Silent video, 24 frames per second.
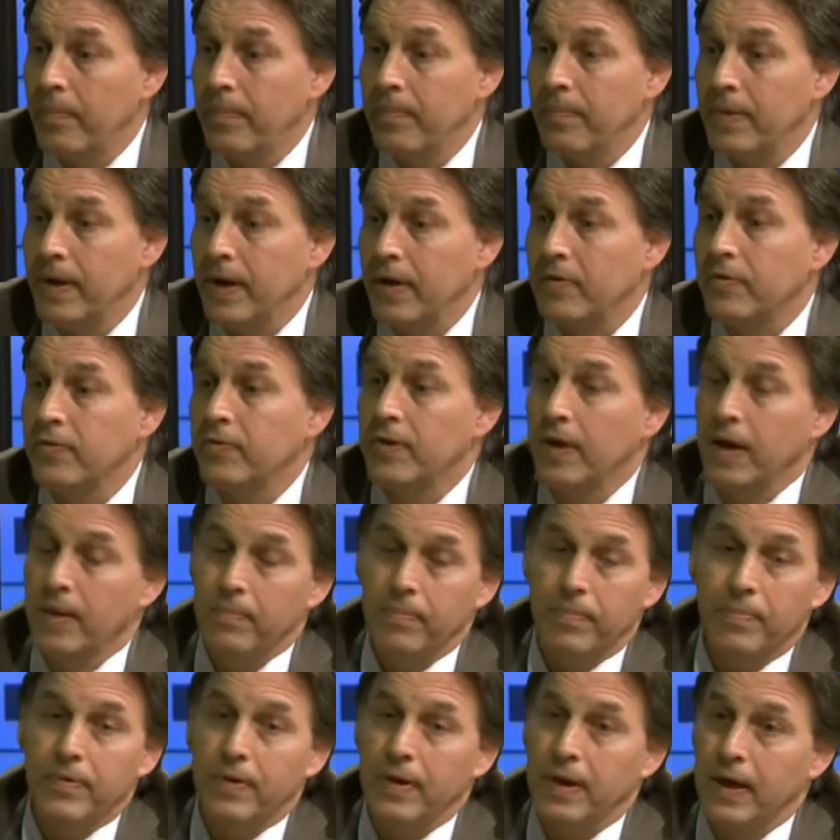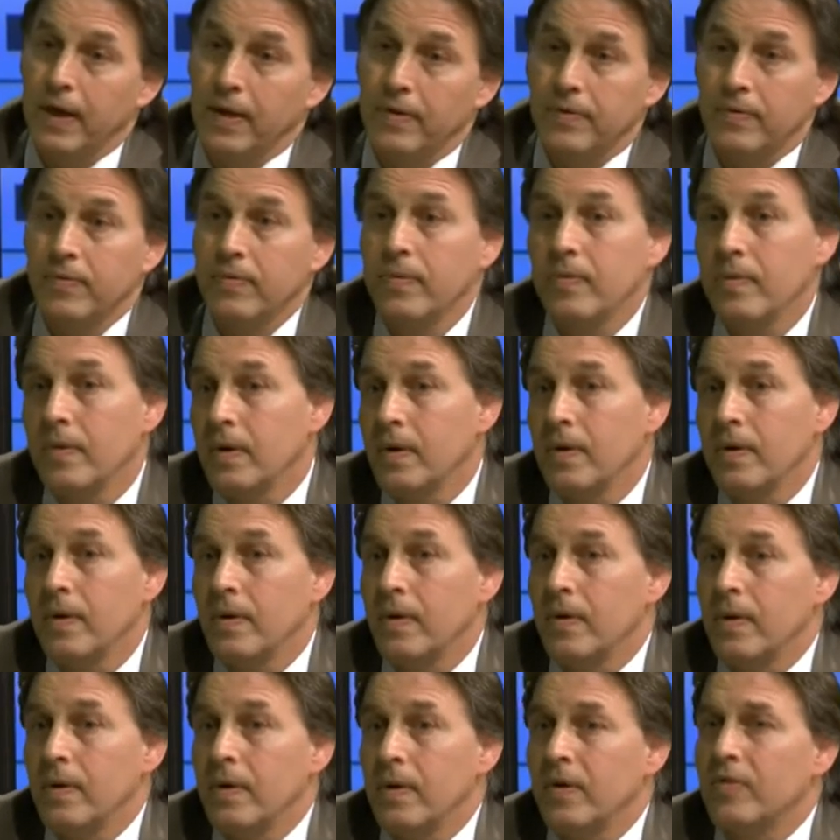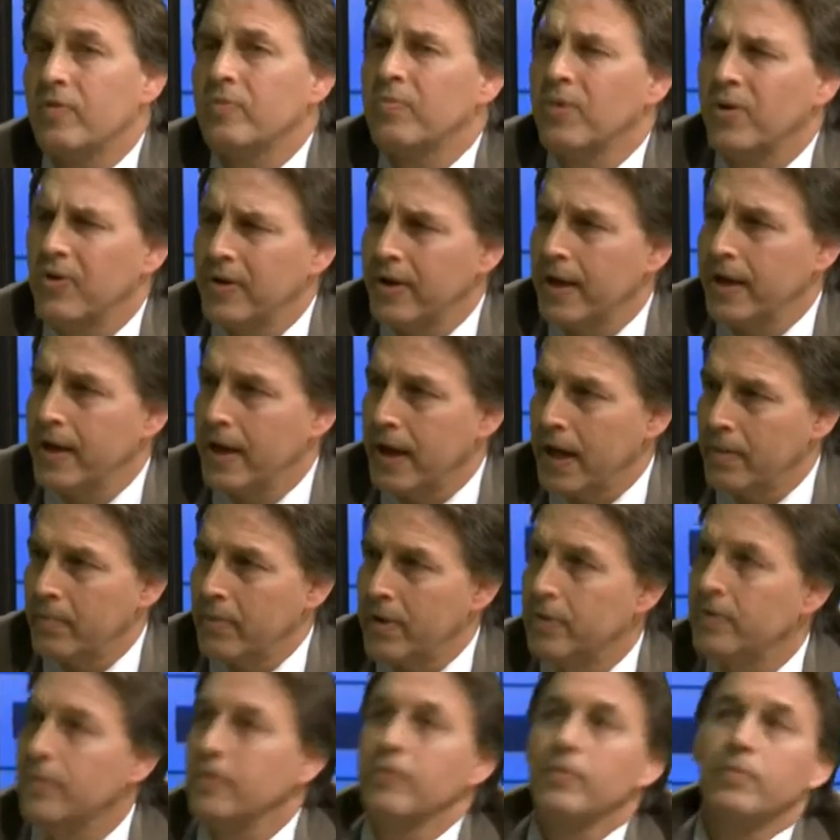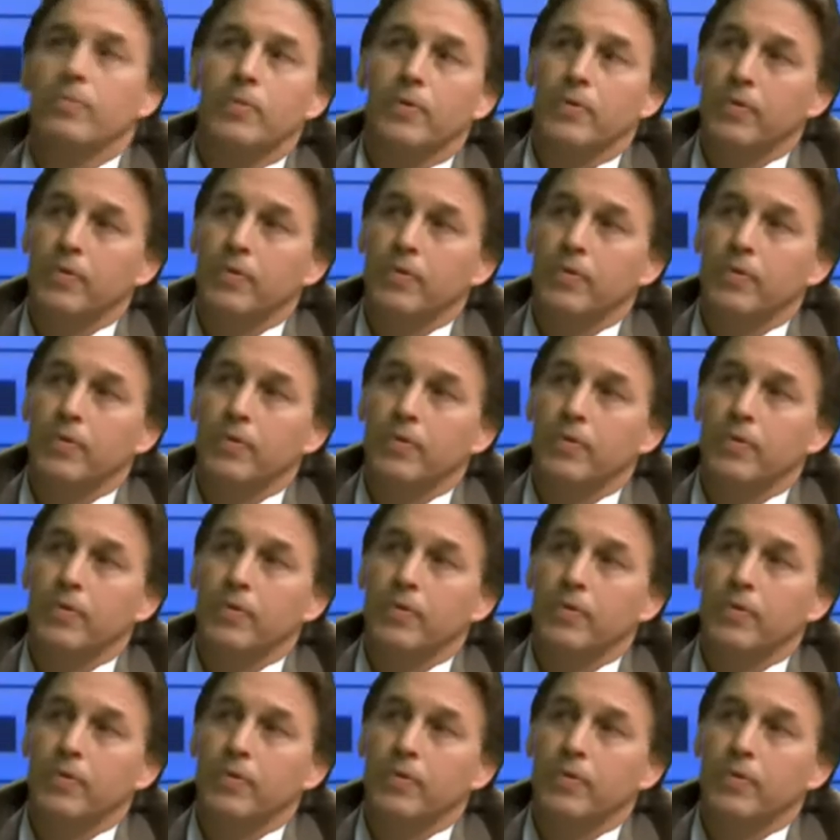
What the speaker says: except that it's more dynamic. There's more